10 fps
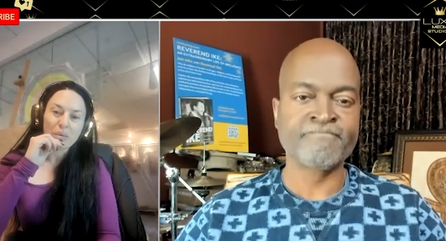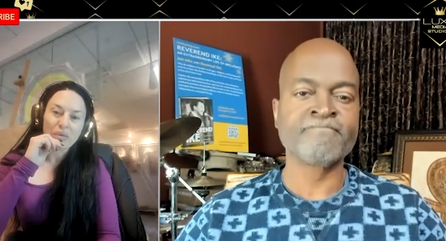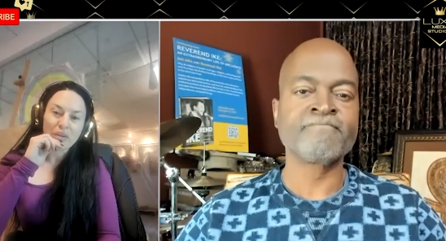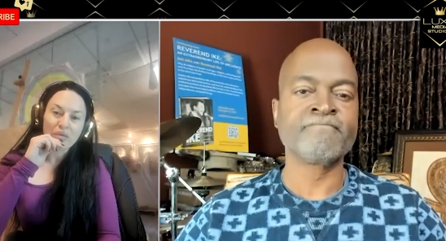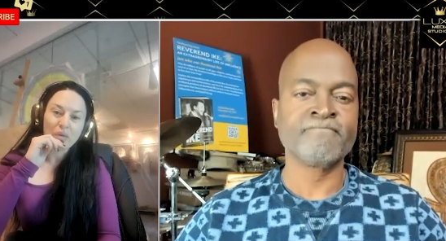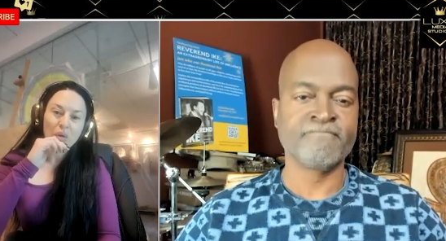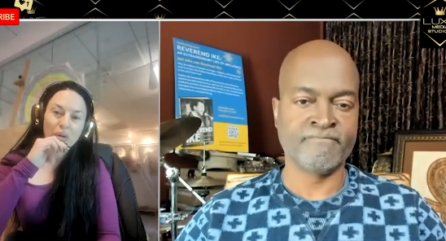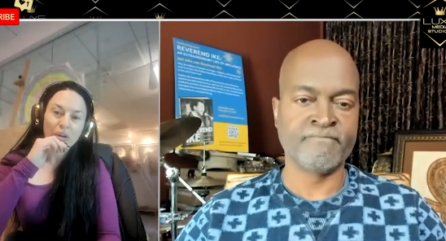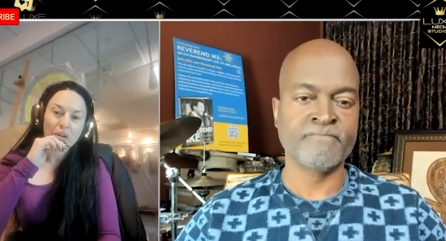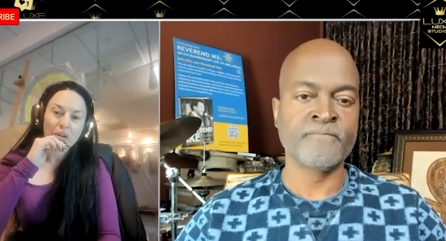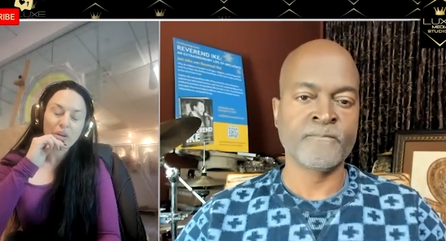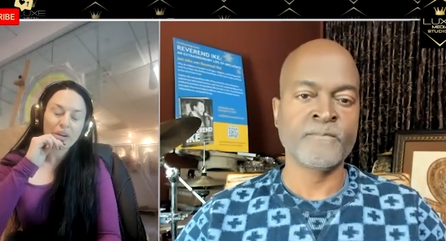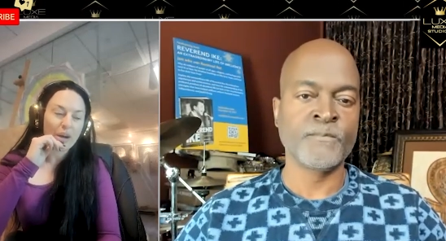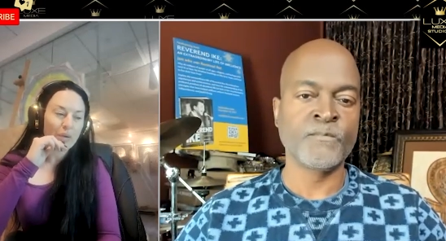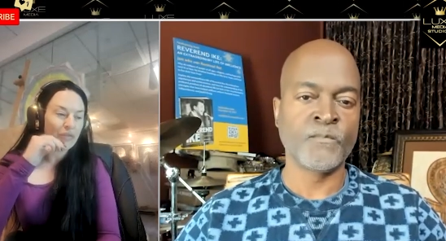Speaker 1: moving forward? We're
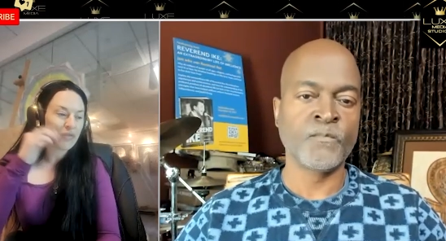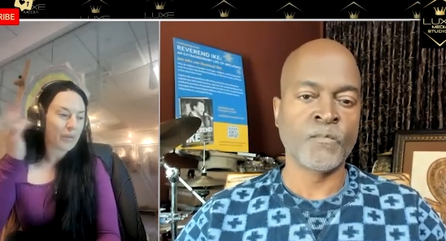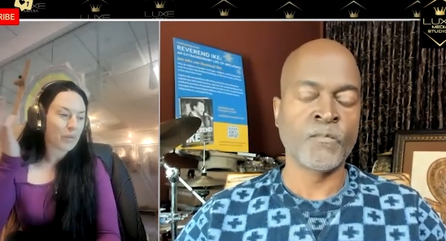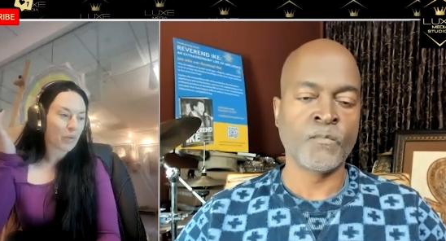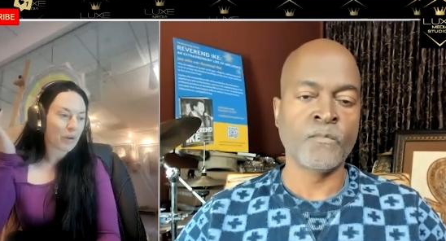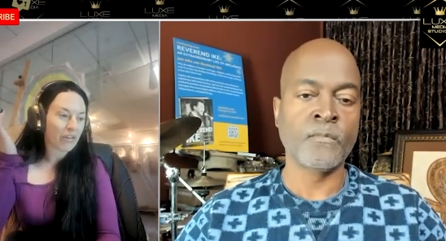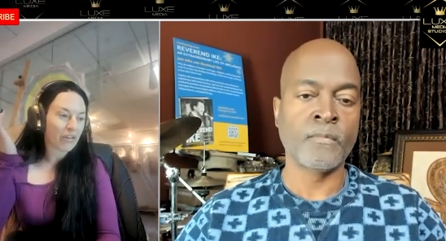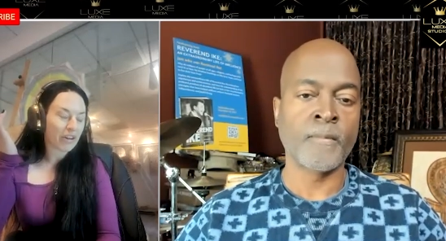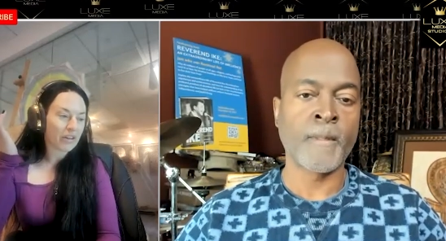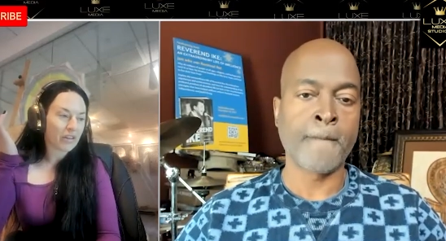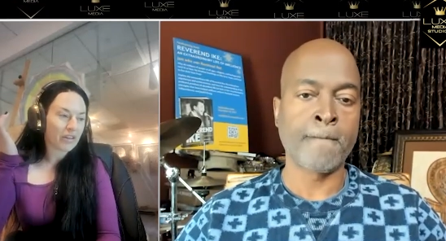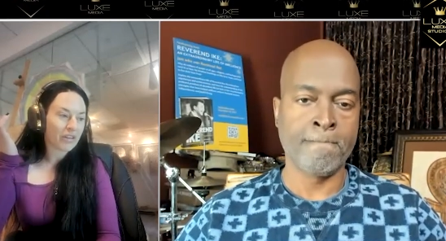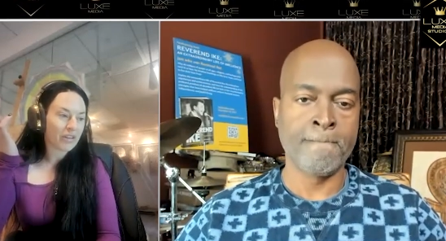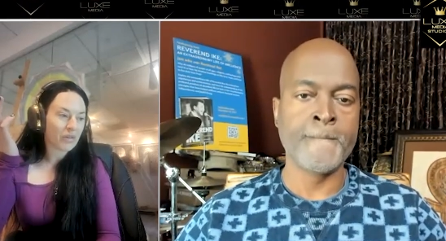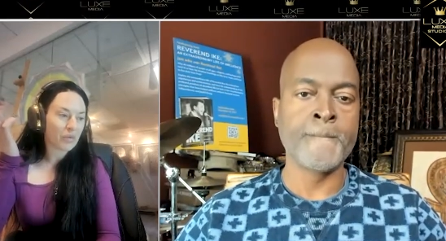now in February.
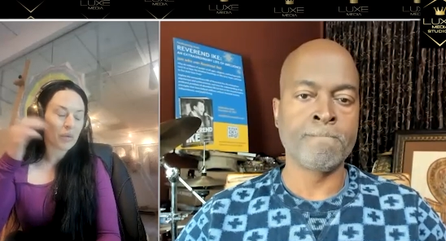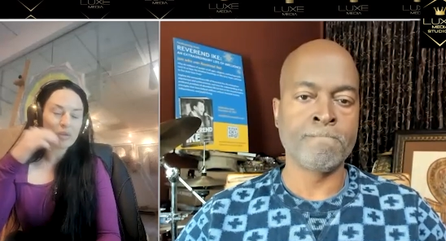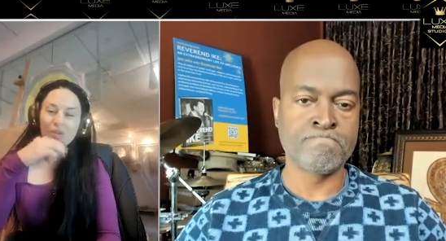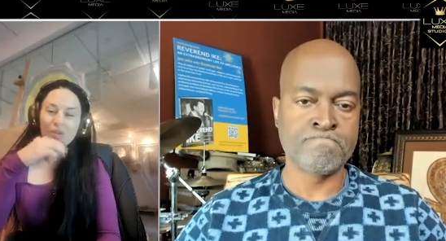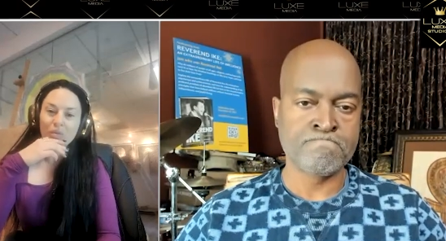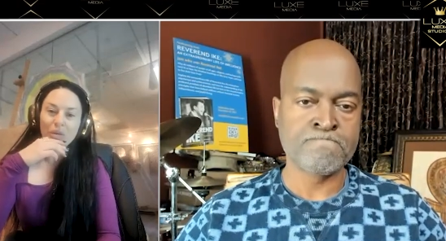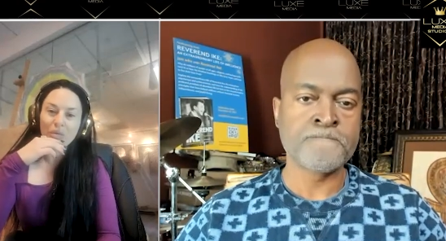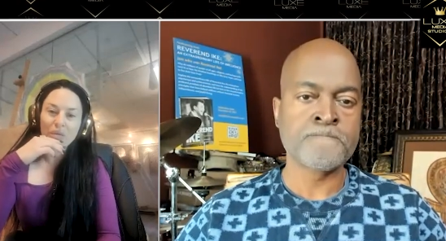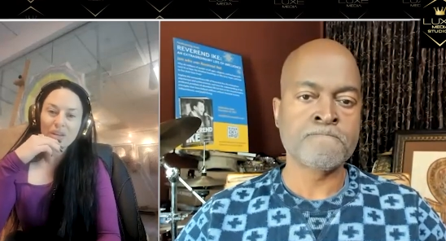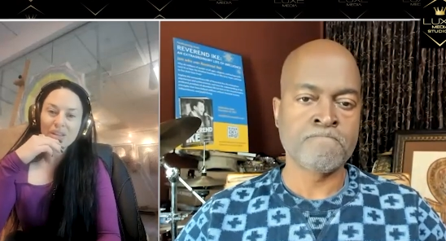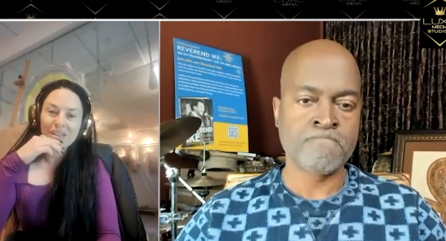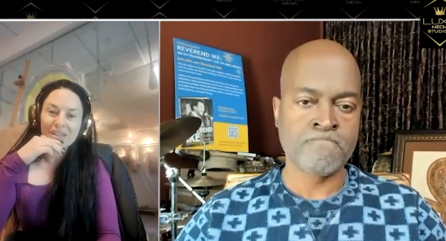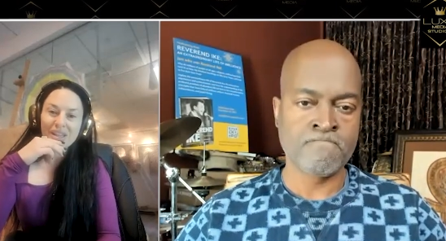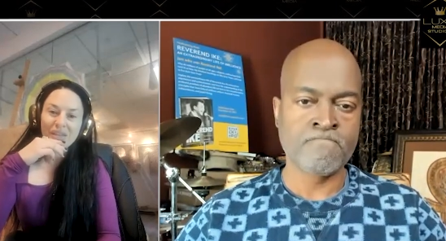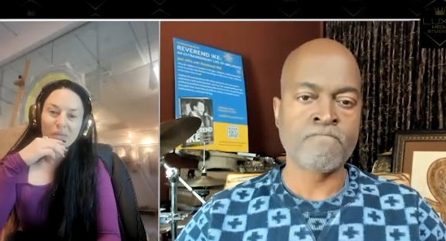Hmm. What would you what are we to
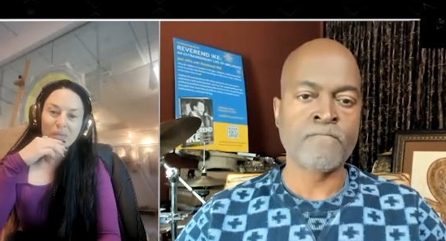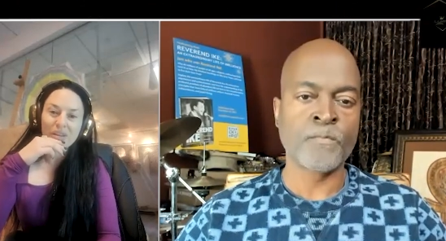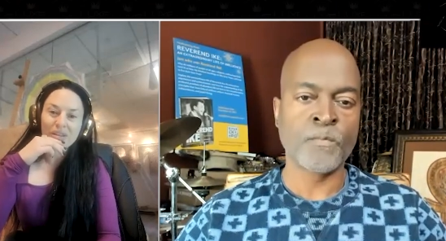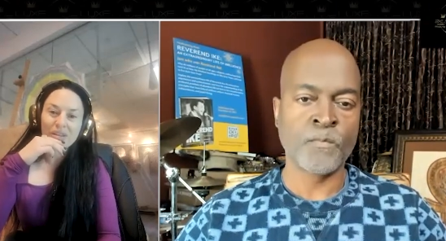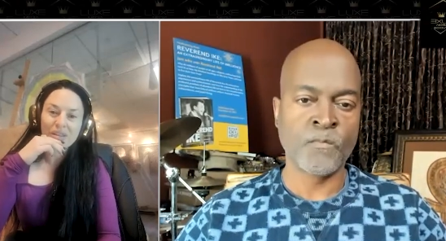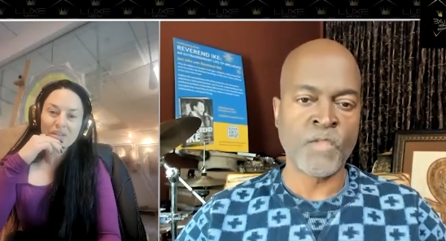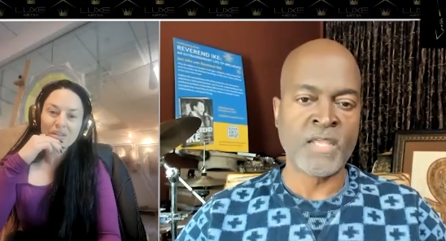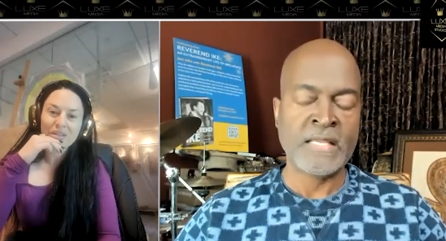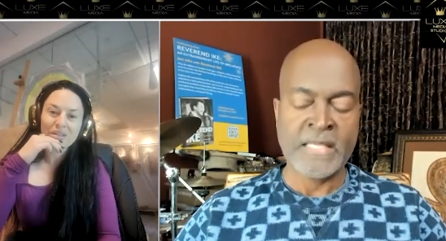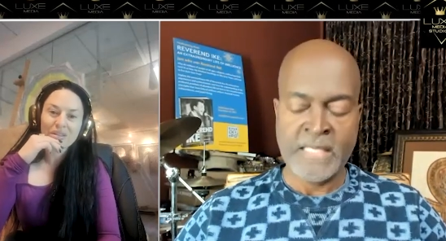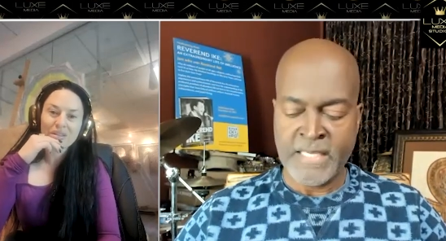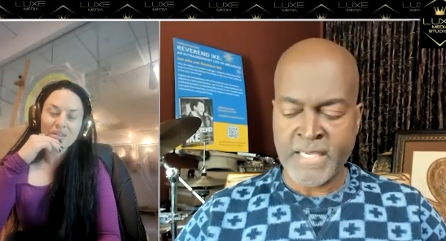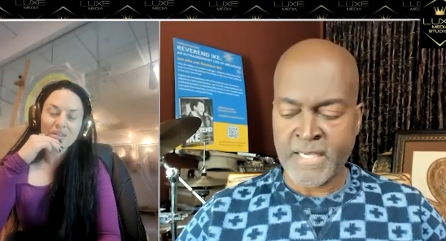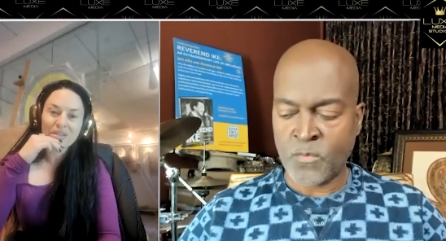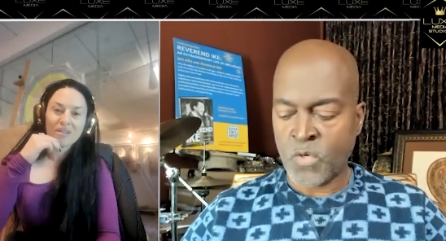see from this?
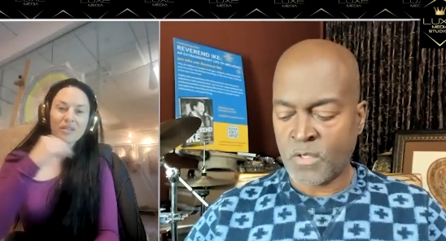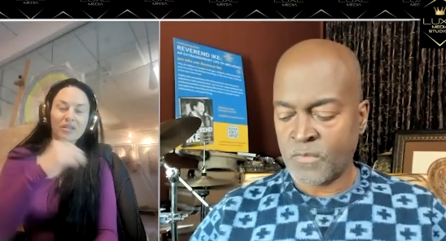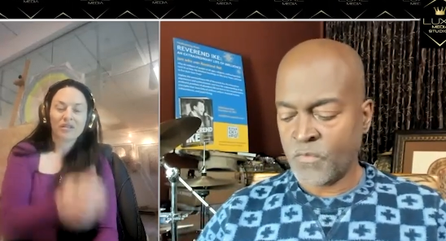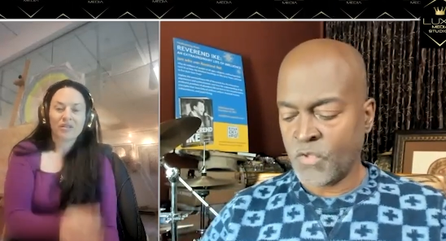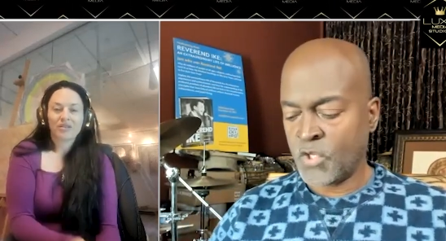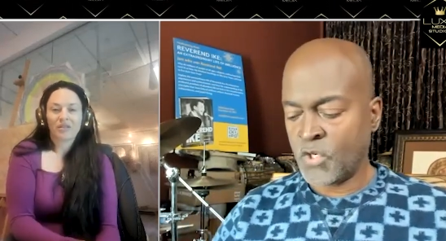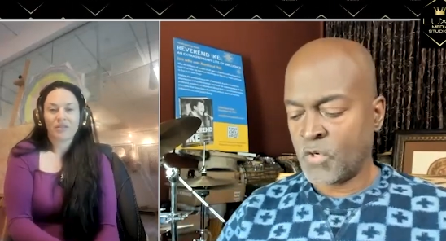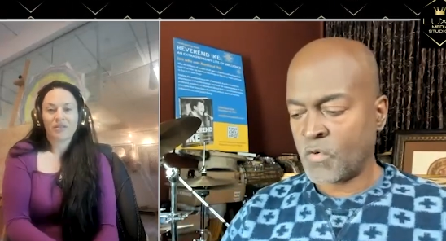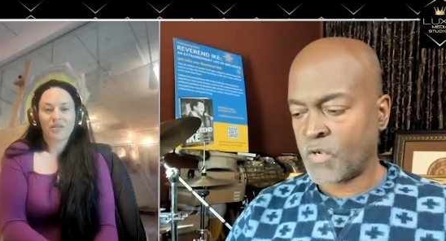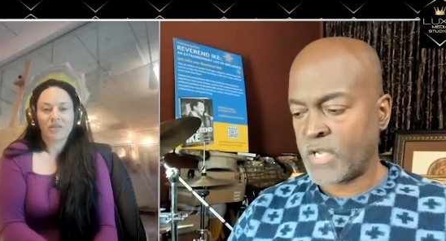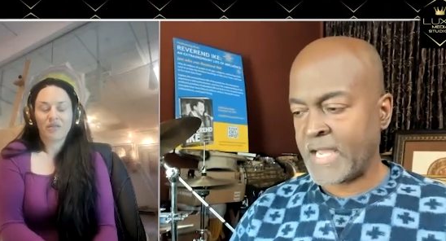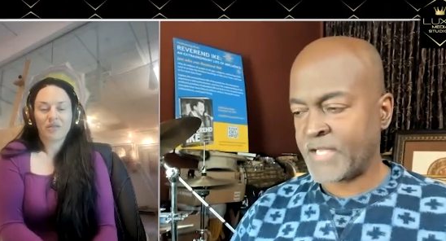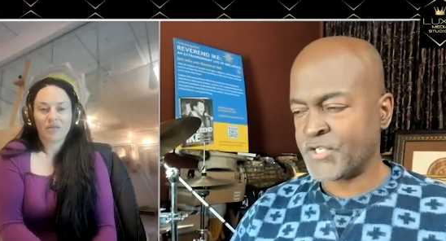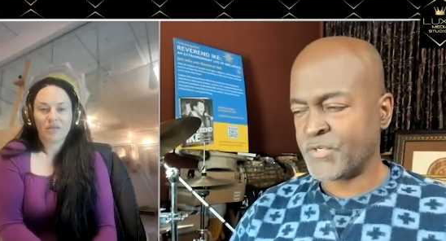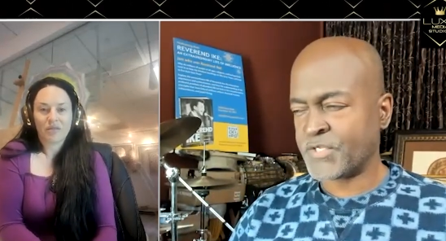
Speaker 2: Yeah, well, you know,
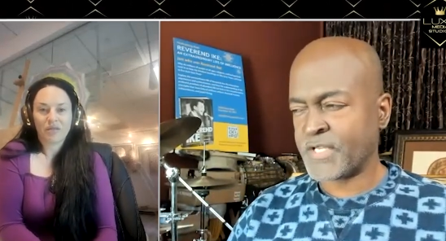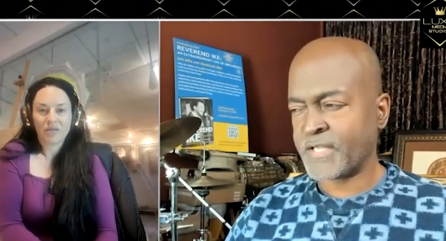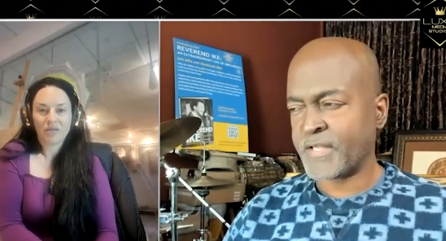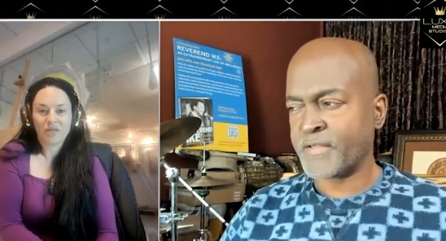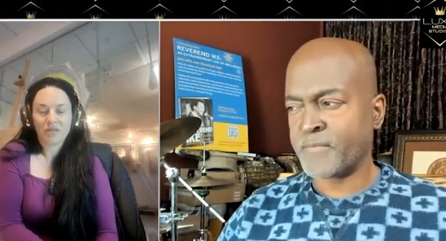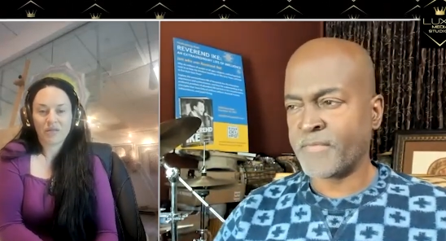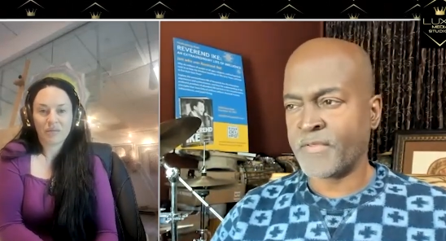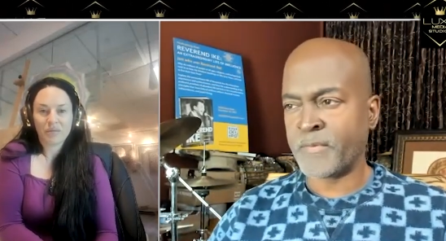as you said, the the